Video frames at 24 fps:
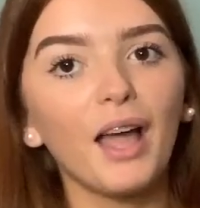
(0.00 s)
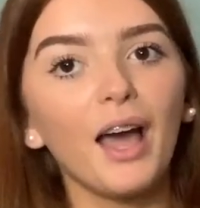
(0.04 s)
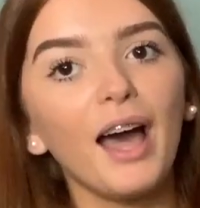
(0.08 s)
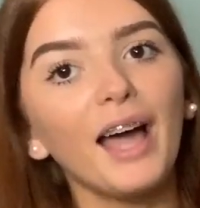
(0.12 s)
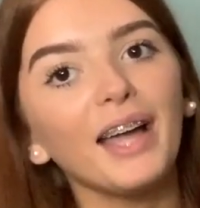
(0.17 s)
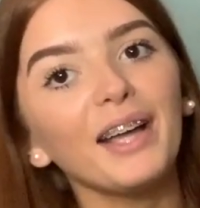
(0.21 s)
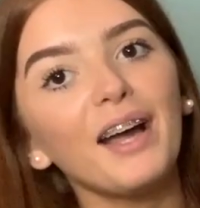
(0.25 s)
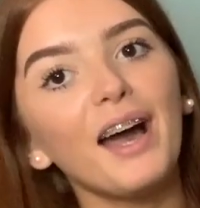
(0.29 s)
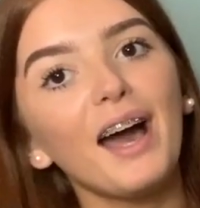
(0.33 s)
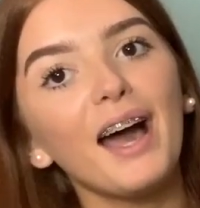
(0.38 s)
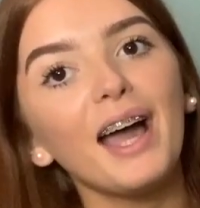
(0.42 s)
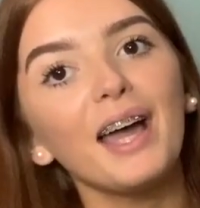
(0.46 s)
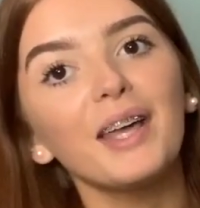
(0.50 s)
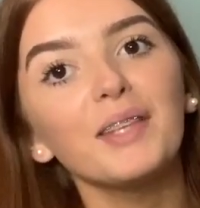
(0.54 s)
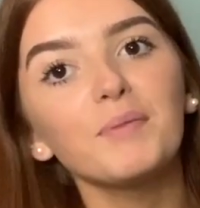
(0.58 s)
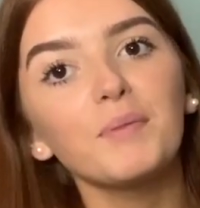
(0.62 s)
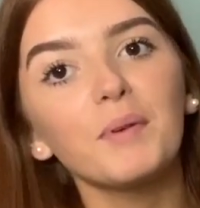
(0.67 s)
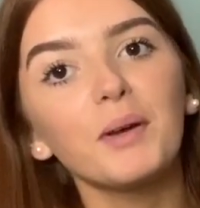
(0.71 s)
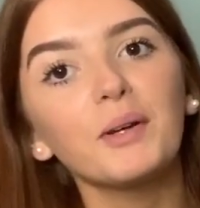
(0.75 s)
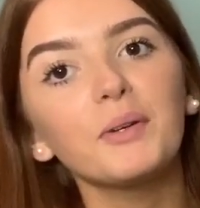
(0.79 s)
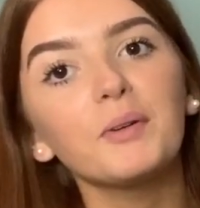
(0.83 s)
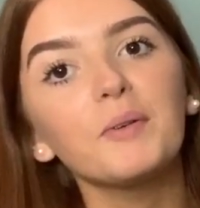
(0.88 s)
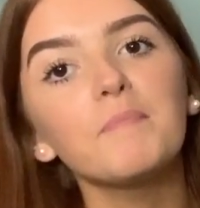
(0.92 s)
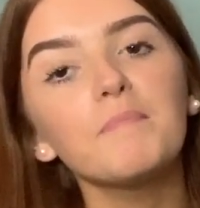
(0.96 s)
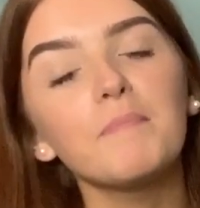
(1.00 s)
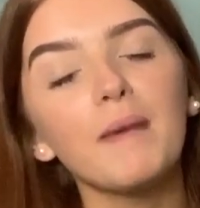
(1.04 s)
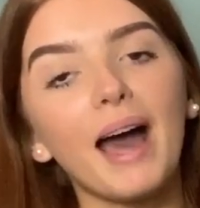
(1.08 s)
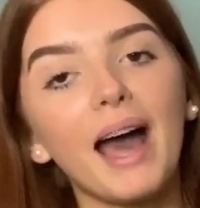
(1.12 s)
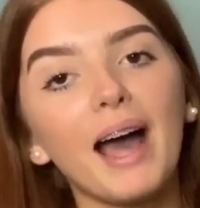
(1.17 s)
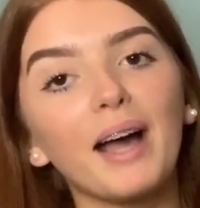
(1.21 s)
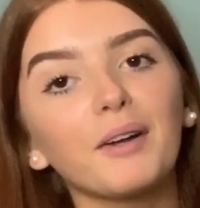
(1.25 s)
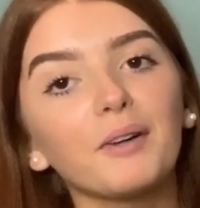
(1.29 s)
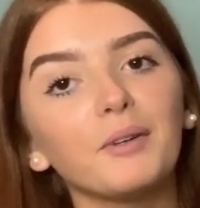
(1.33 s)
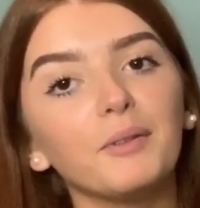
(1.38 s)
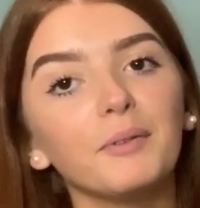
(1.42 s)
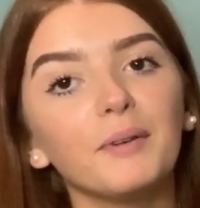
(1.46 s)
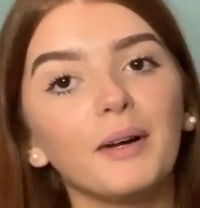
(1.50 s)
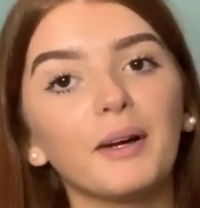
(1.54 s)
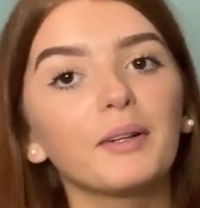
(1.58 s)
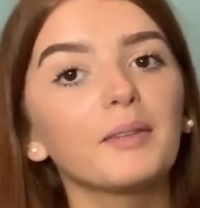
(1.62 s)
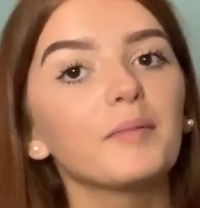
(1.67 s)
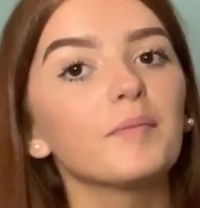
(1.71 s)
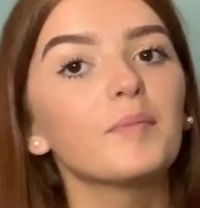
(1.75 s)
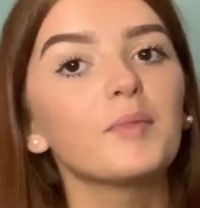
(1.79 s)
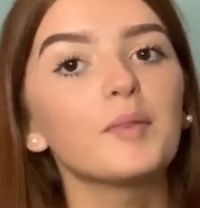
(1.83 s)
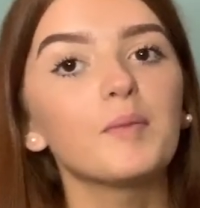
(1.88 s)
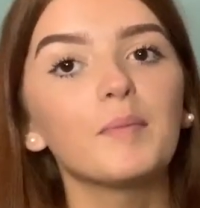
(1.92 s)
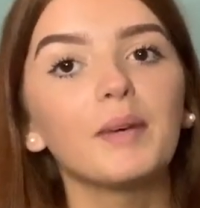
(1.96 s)
Hi guys, welcome back or
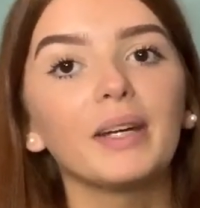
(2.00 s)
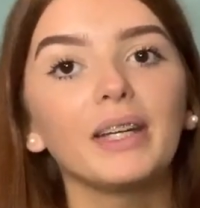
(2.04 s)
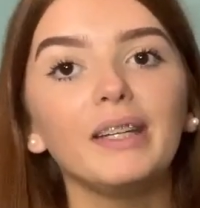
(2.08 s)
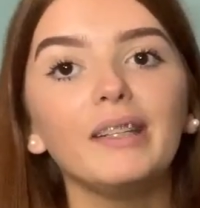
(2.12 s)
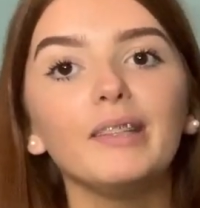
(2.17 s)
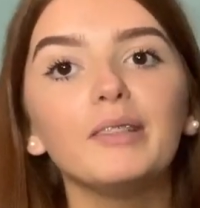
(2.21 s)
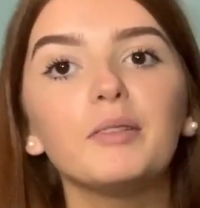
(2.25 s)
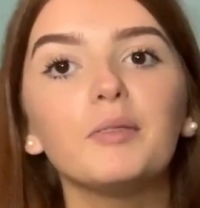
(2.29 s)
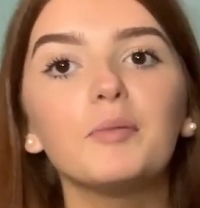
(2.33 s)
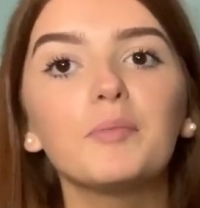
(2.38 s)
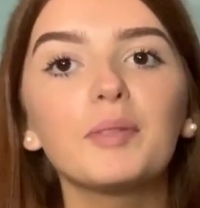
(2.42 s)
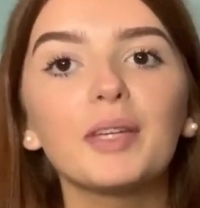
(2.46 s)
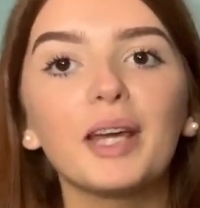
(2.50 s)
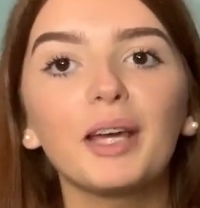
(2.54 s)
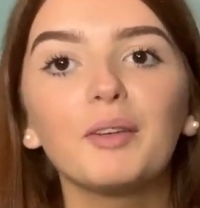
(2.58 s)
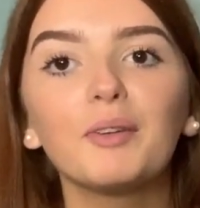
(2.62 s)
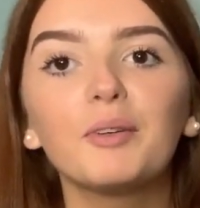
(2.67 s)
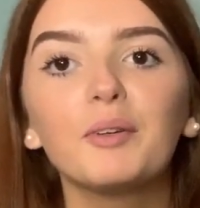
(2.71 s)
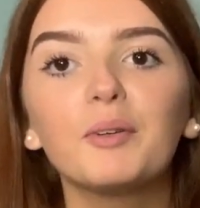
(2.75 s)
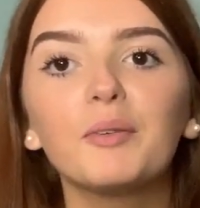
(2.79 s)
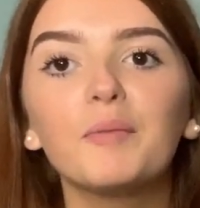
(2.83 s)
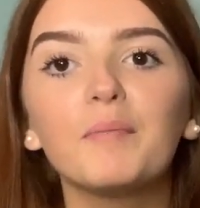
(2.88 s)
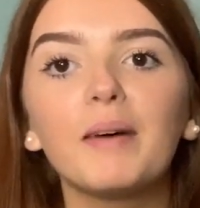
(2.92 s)
welcome to my YouTube channel.